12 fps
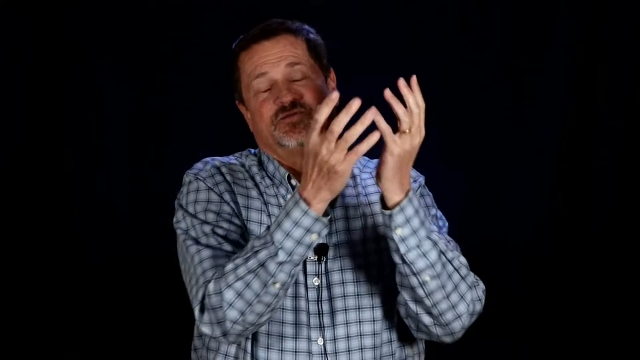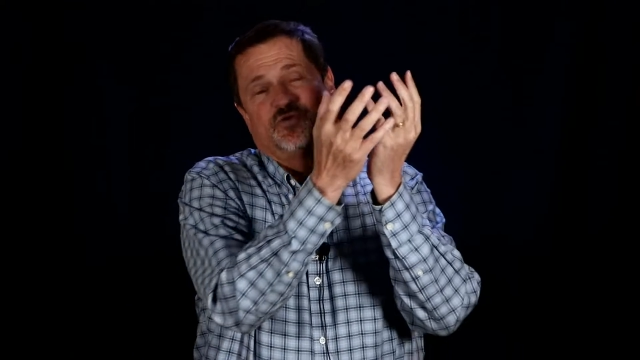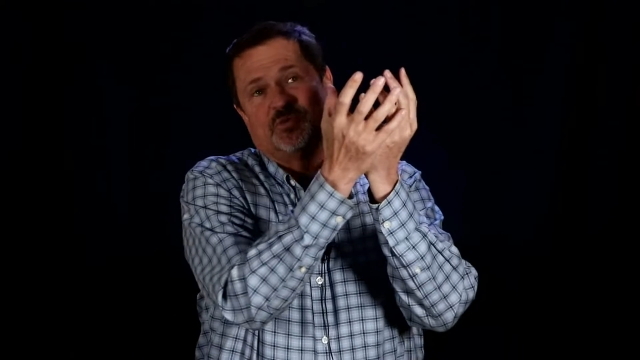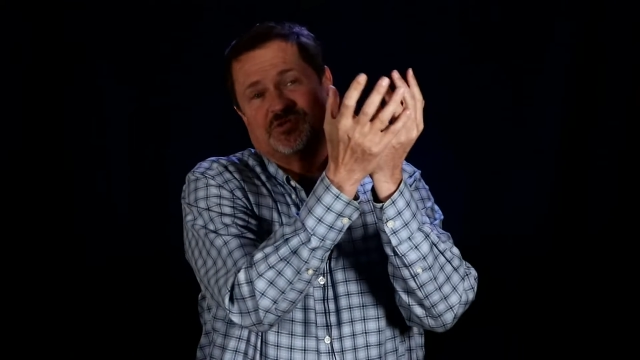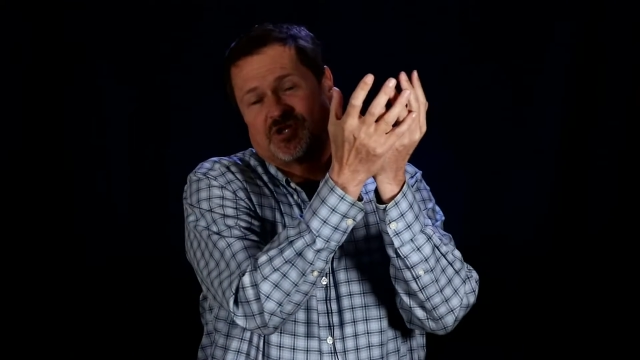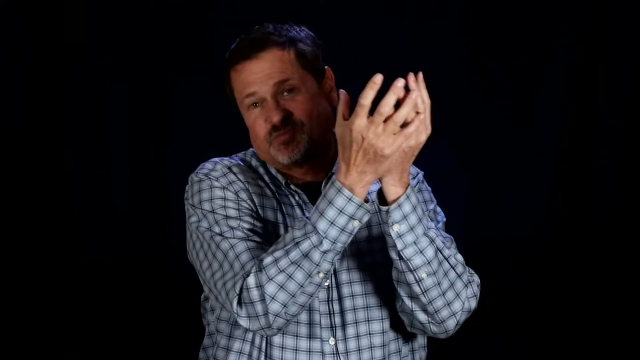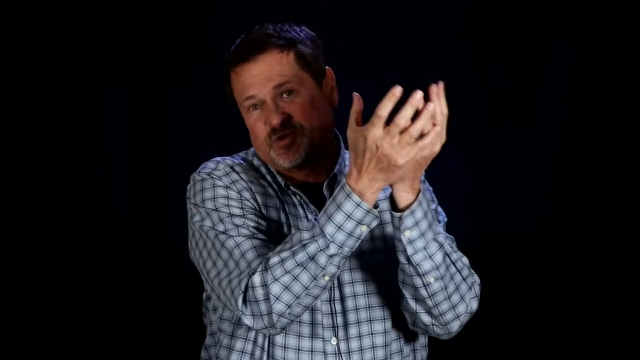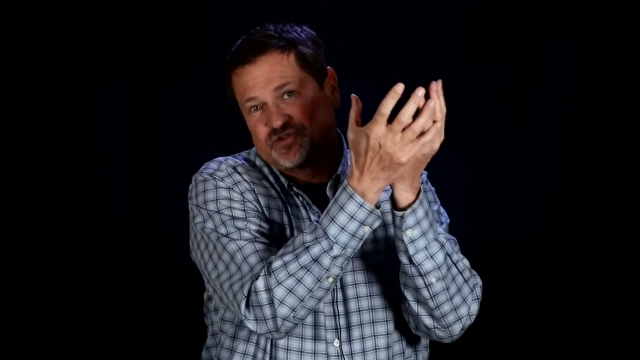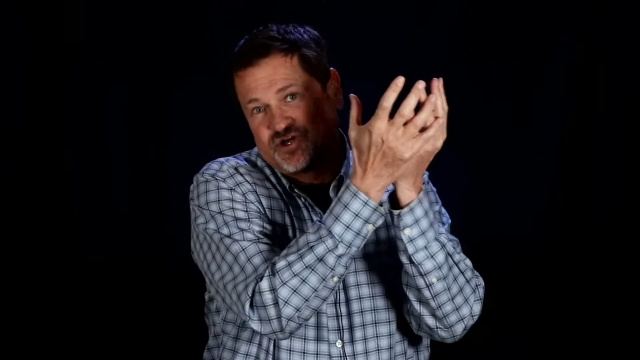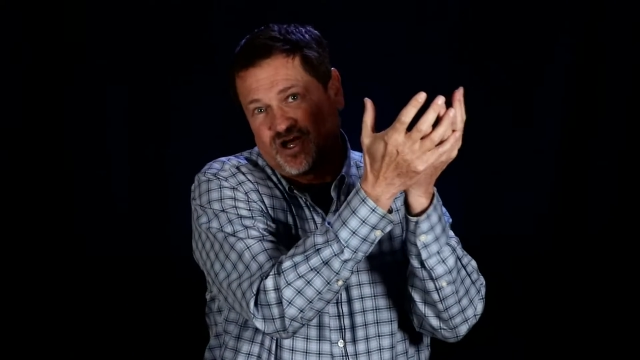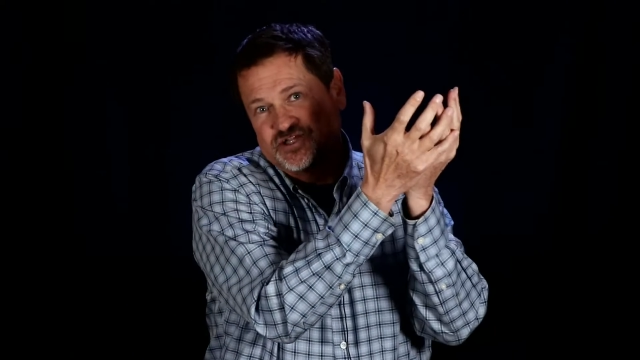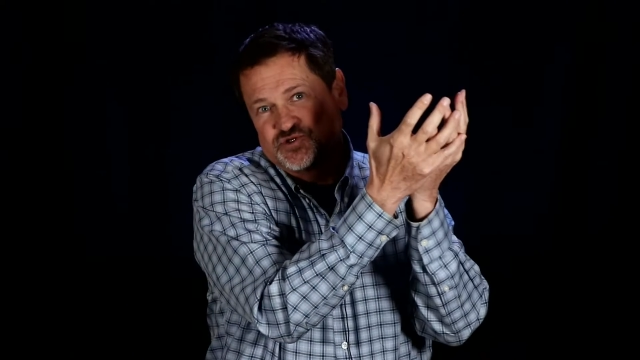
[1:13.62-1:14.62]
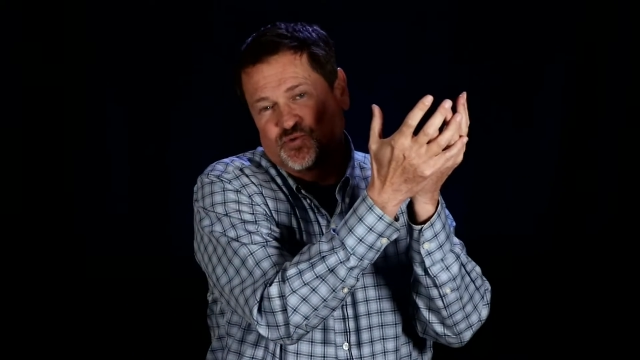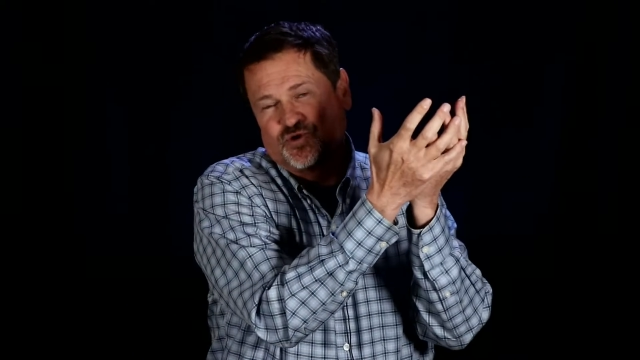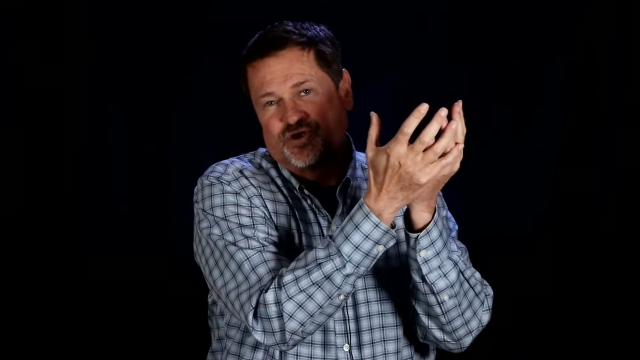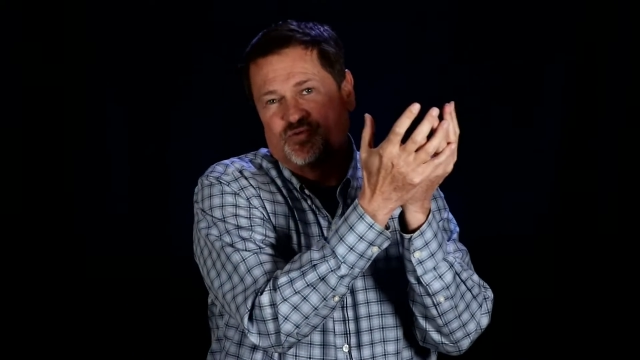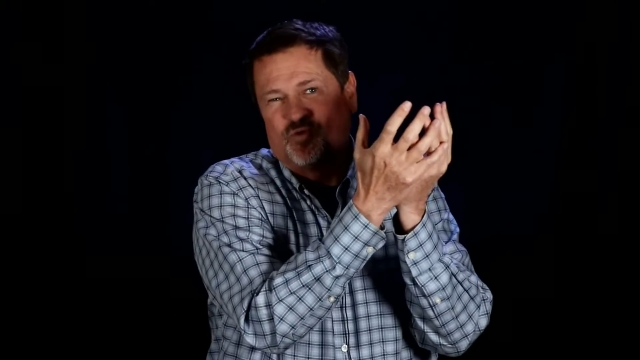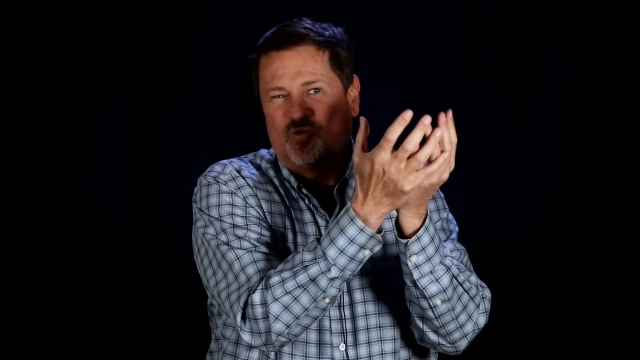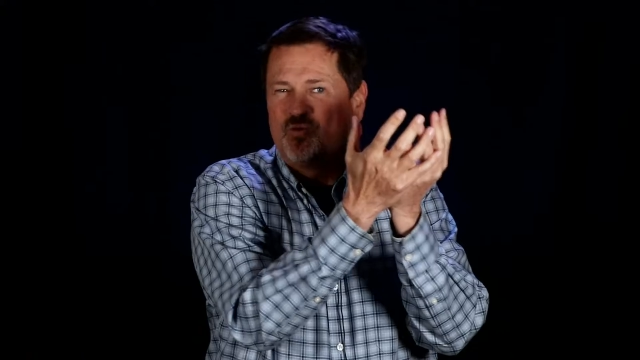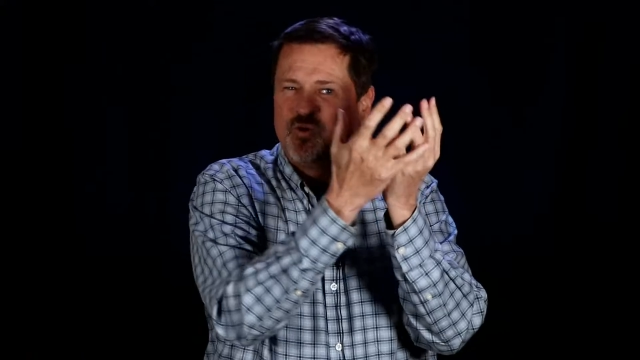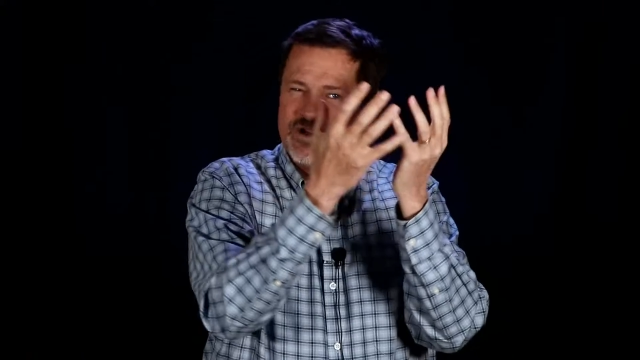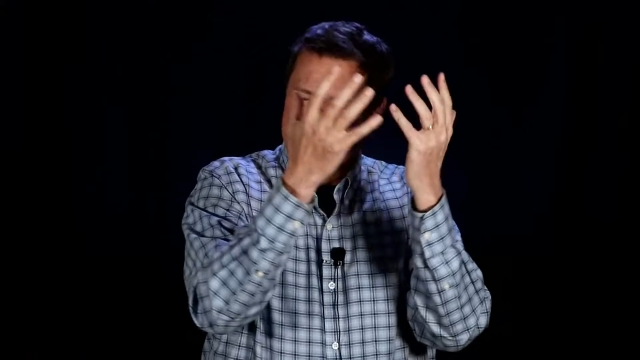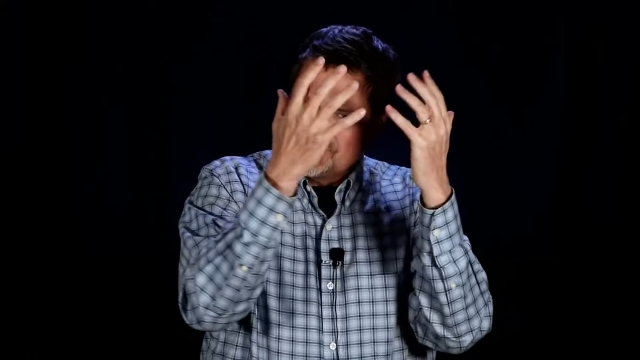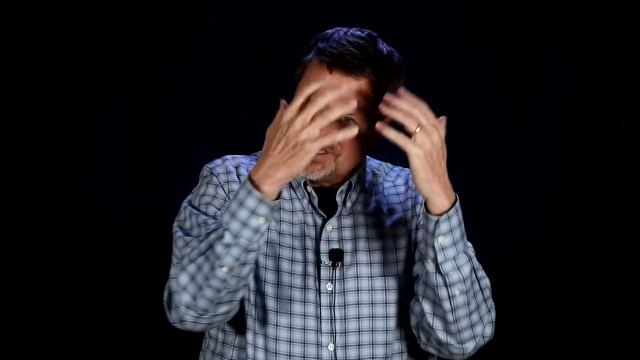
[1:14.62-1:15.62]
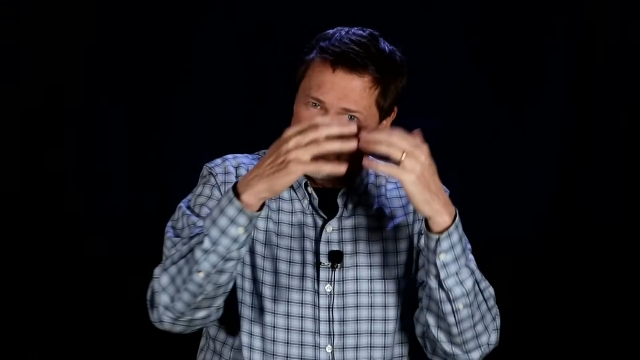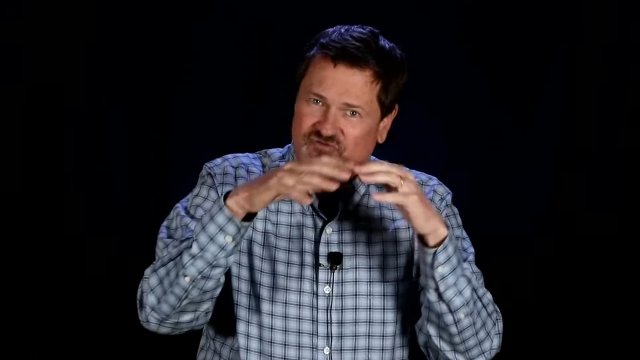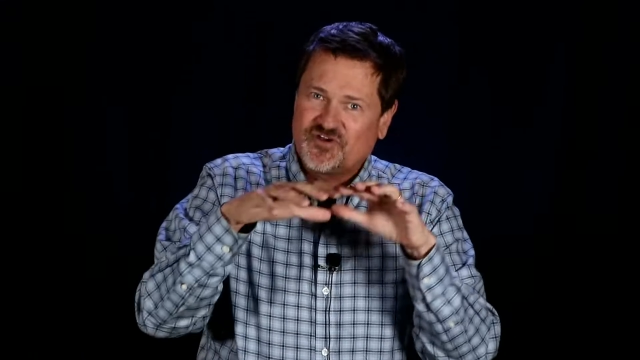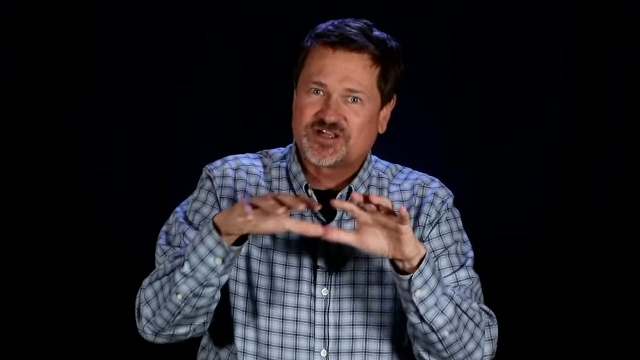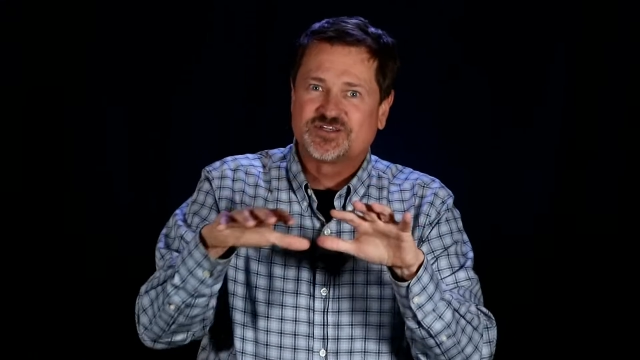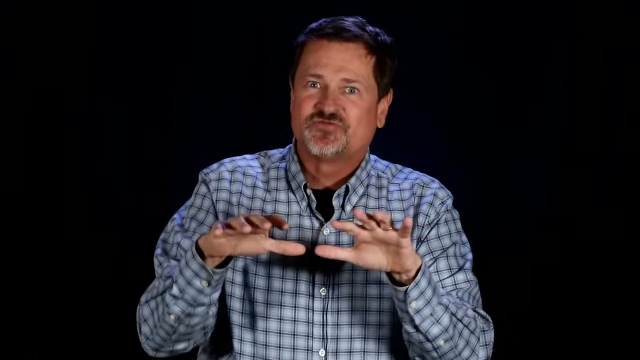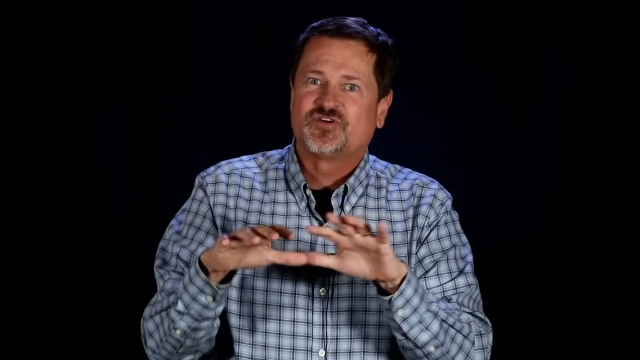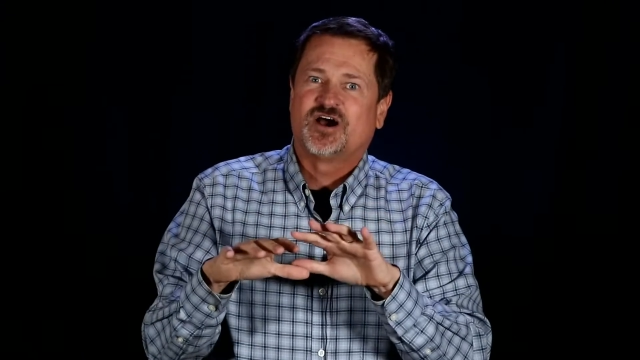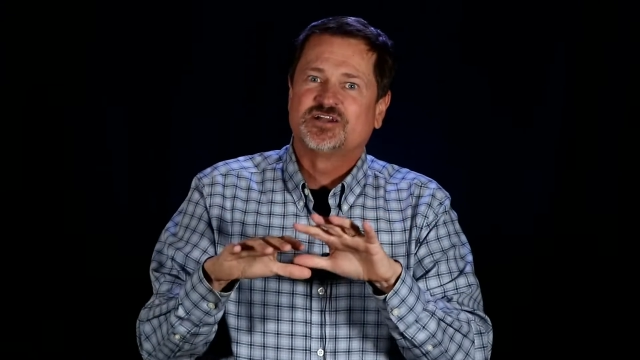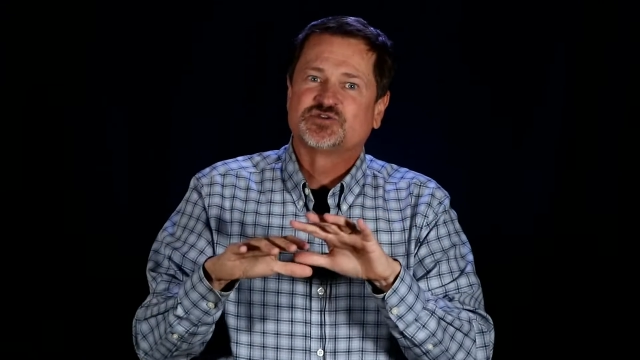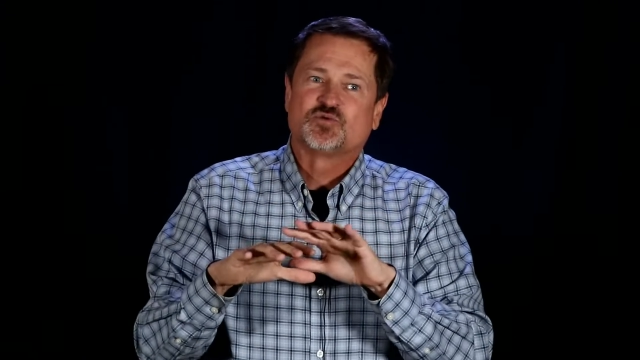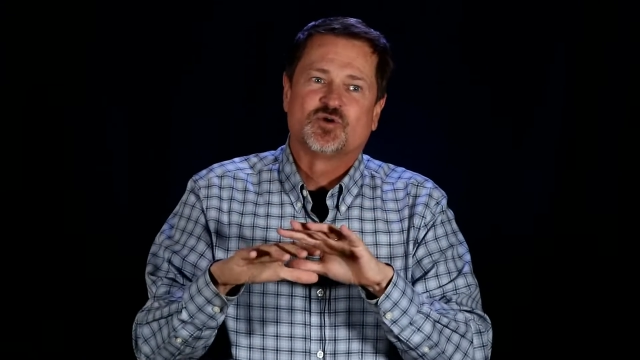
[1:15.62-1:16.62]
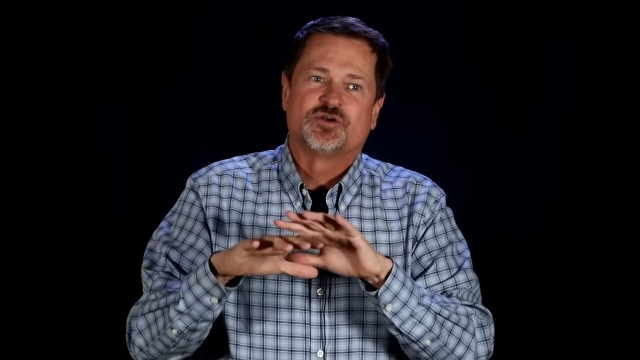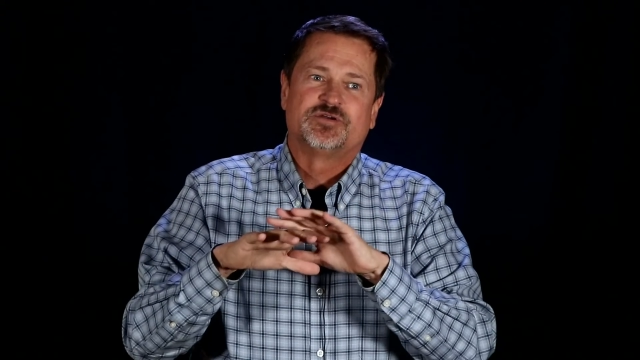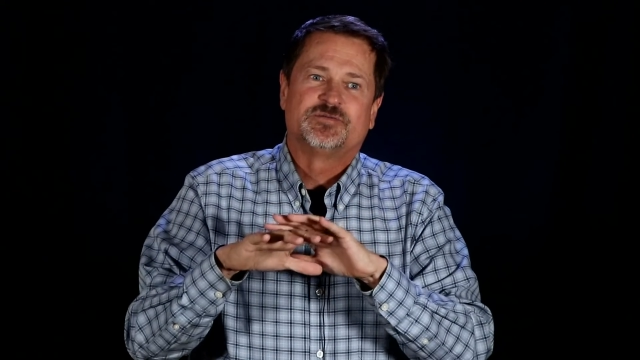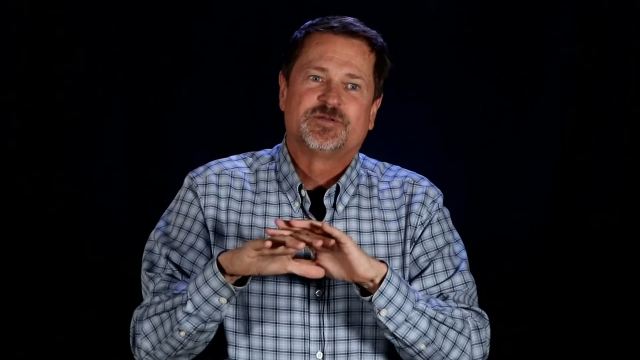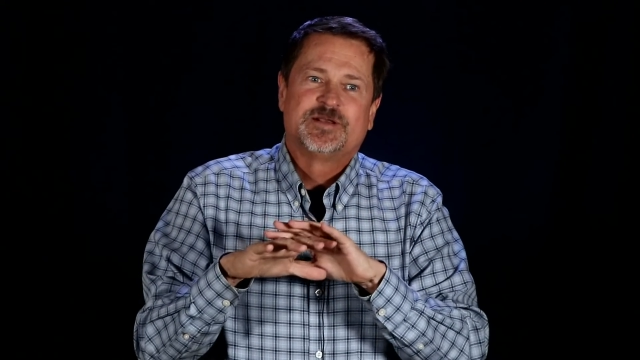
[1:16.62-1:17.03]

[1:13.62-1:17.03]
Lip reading: We've been talking about God's Word. Well, what is the effect of God's Word?